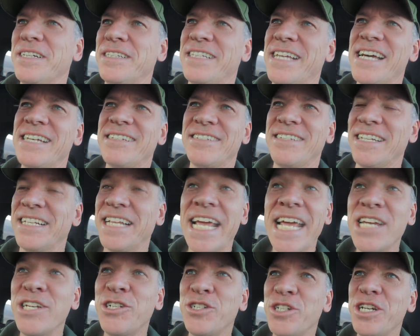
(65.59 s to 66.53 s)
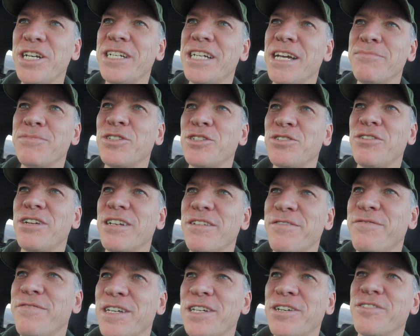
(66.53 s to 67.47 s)
destination. I'm just
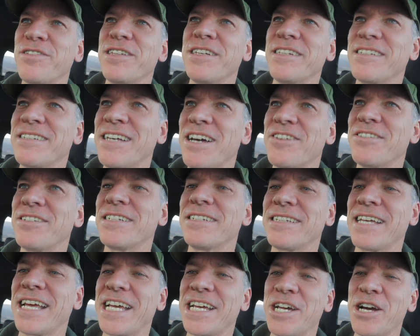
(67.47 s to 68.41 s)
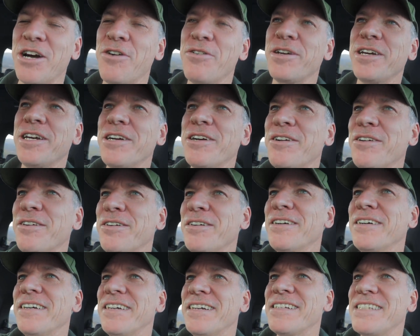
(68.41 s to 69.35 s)
trying to figure this out as I go here,
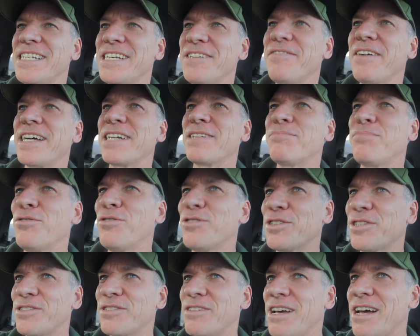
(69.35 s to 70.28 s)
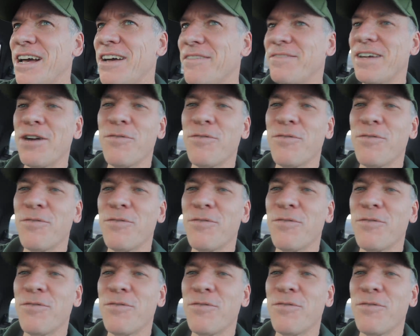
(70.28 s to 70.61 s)
see if I can pull this off.